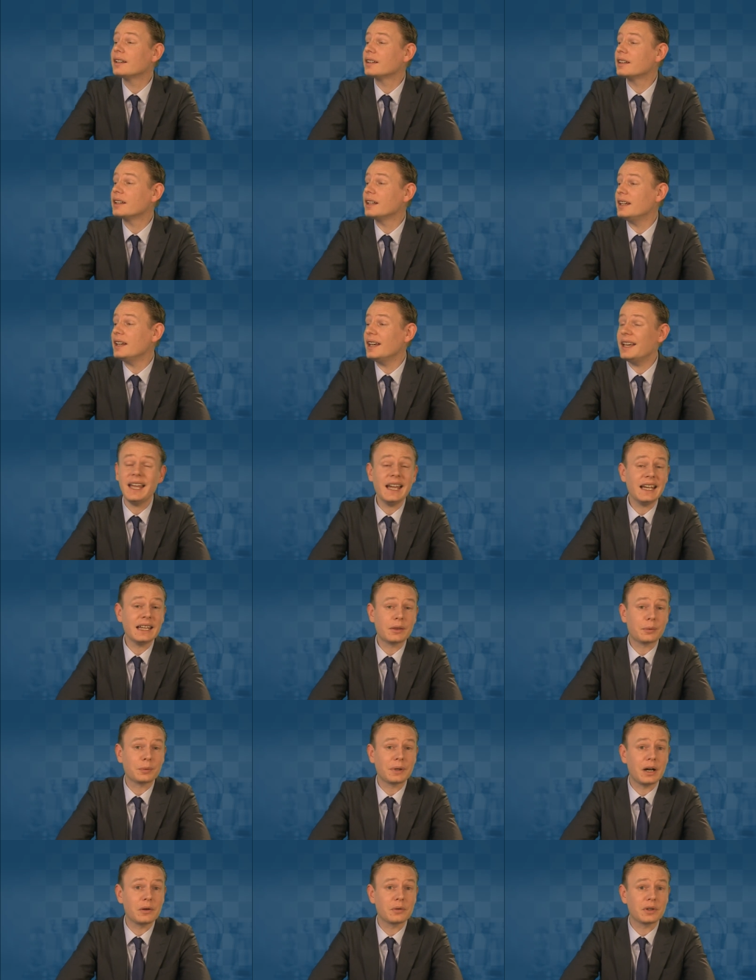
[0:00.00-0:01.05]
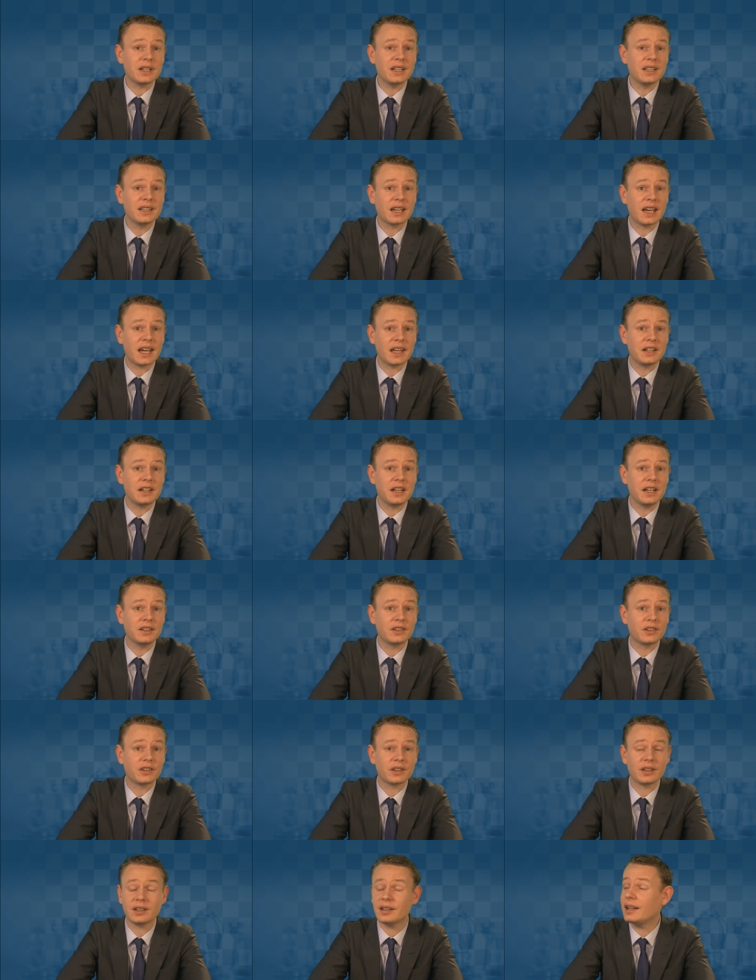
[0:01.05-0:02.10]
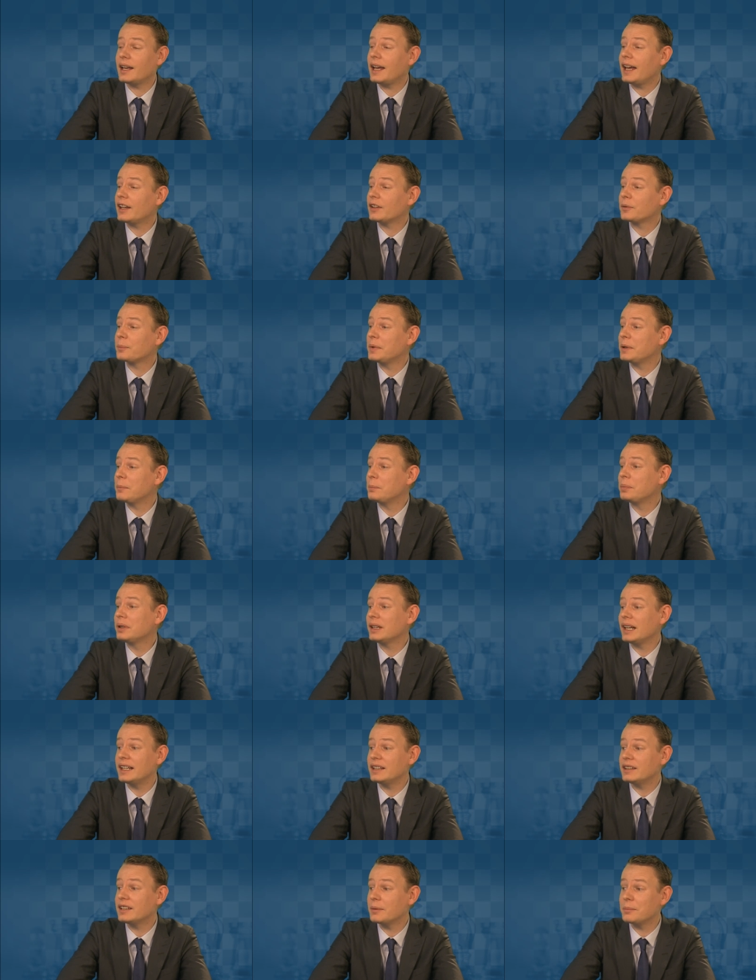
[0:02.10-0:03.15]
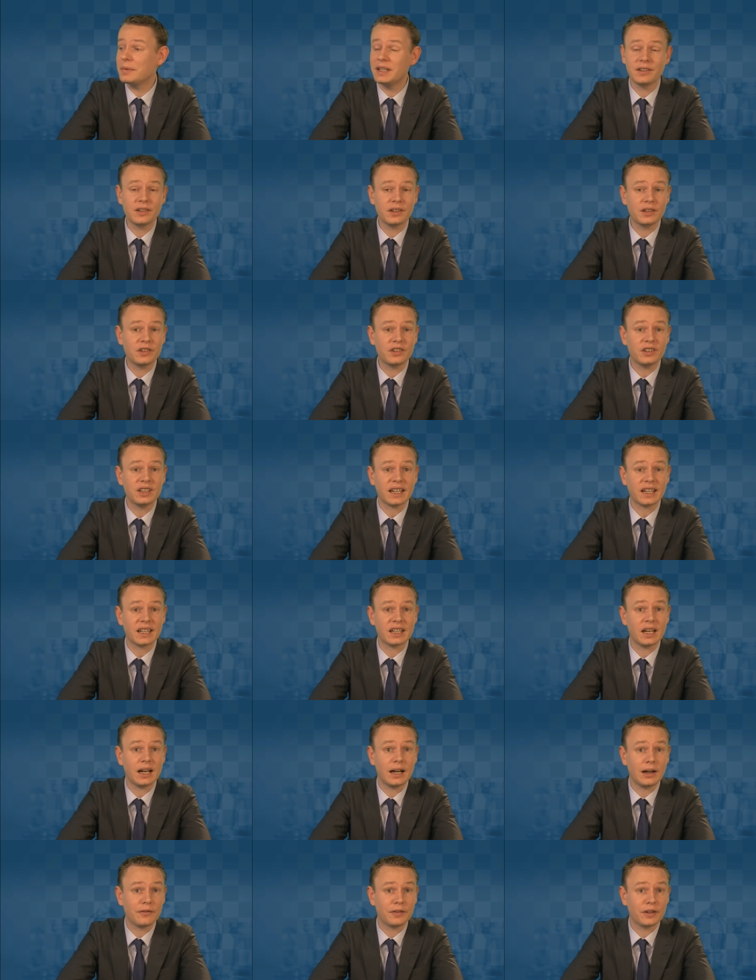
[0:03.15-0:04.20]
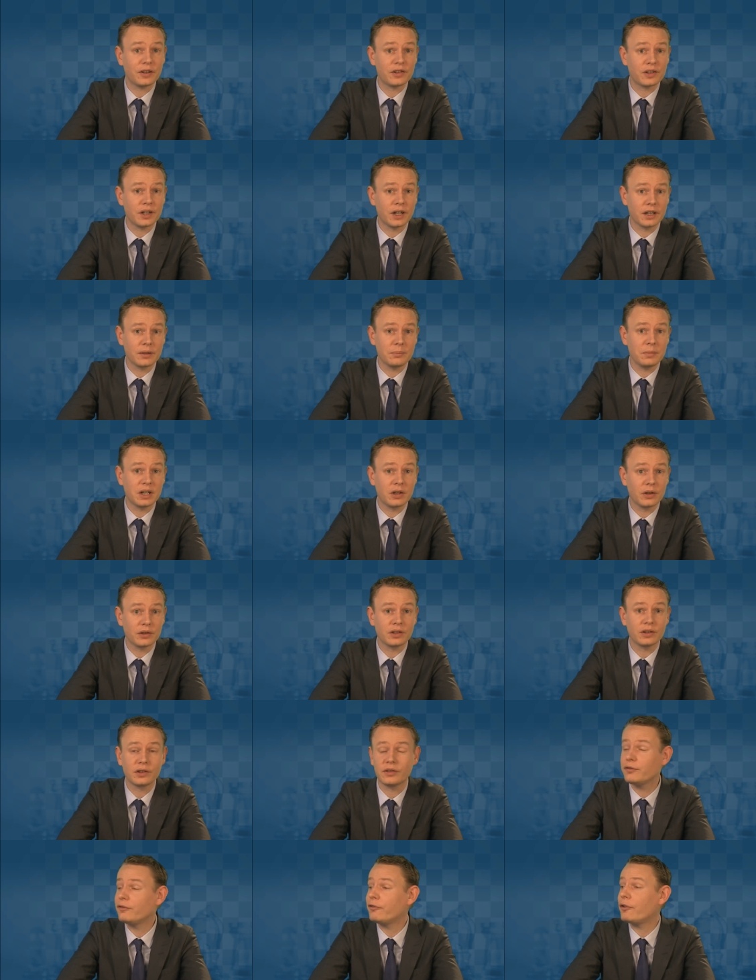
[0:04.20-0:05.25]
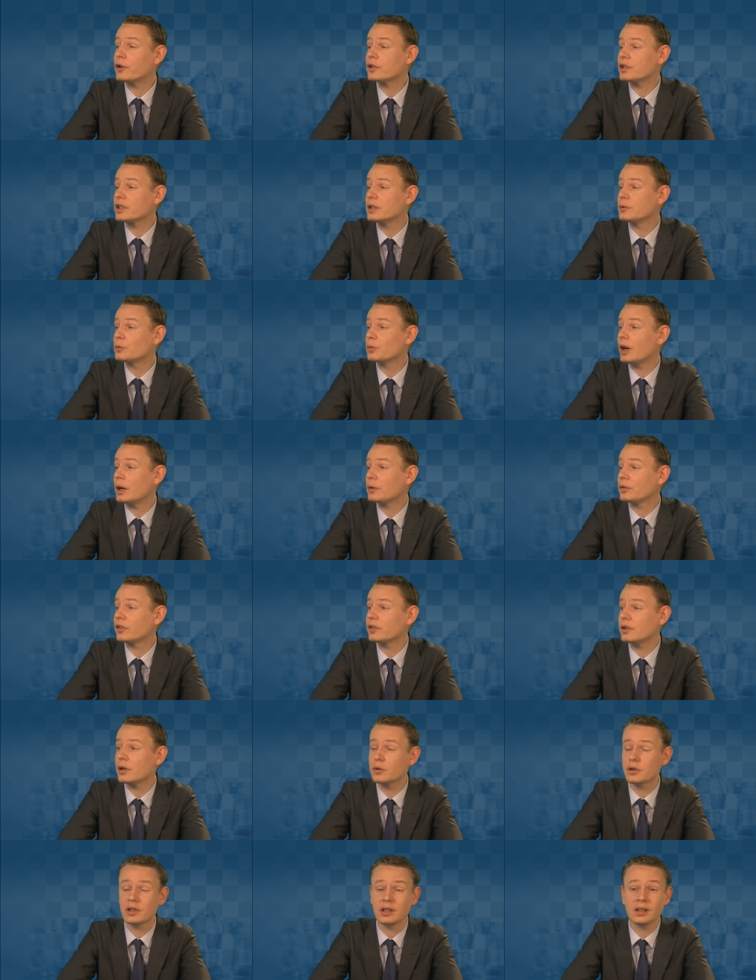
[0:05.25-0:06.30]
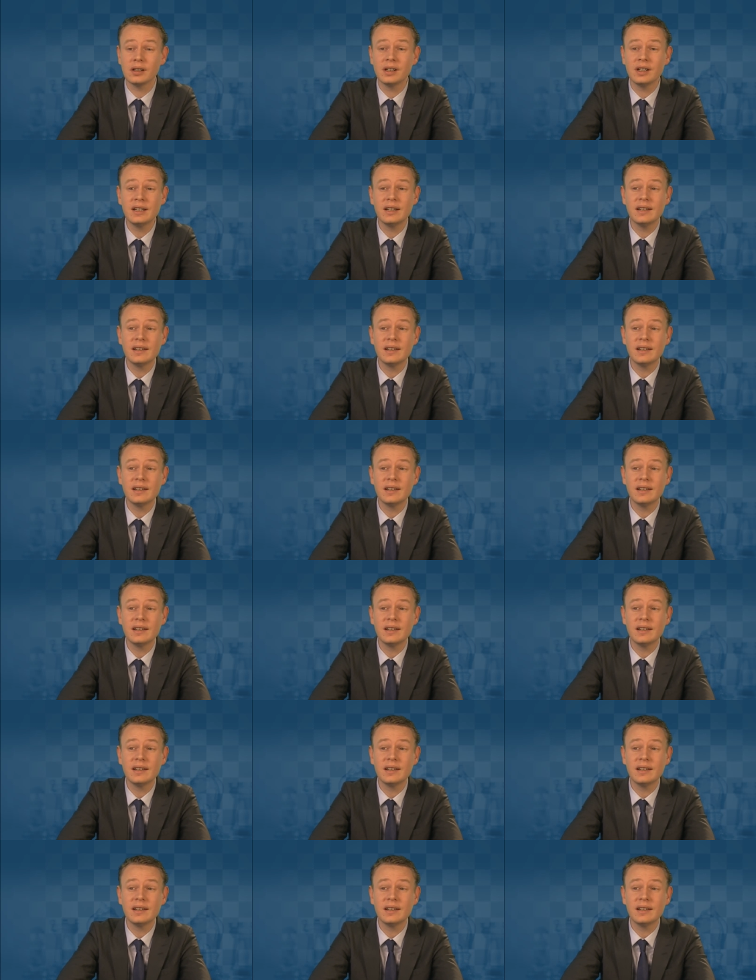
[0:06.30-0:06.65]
The eighth round in the candidates has been played. That means the second half has started because it's 14 rounds total.